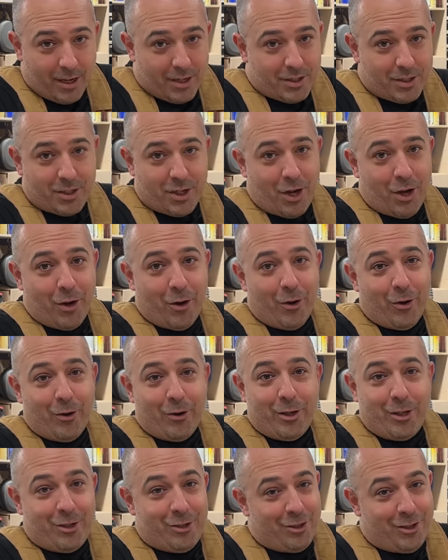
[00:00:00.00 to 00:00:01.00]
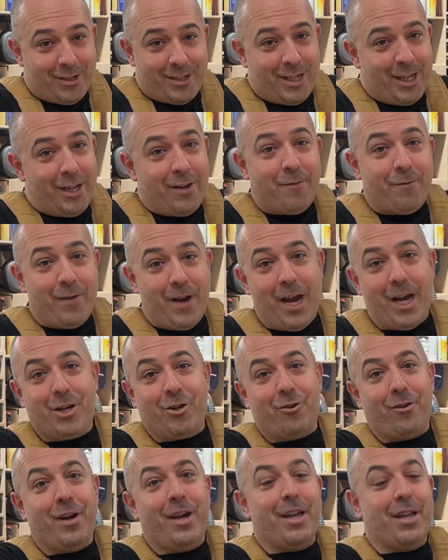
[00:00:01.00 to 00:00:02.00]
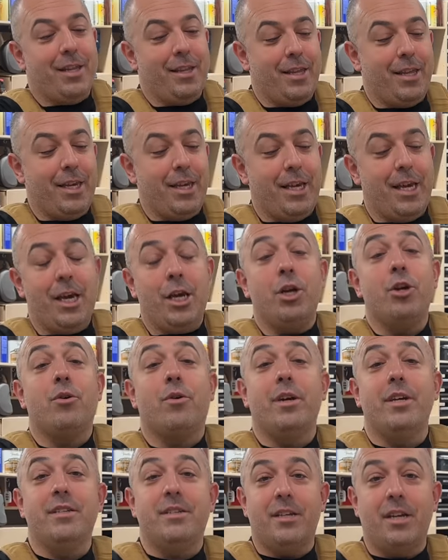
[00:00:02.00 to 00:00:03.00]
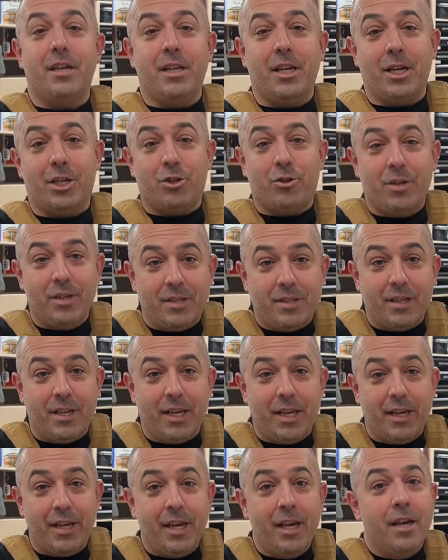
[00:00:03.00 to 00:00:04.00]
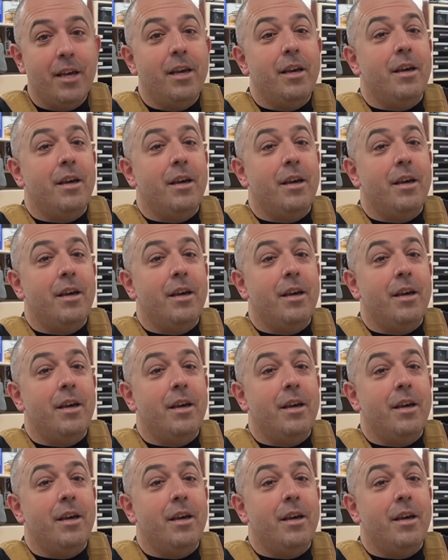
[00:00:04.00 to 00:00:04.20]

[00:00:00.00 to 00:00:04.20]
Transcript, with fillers: So you just need to factor in the increase in electricity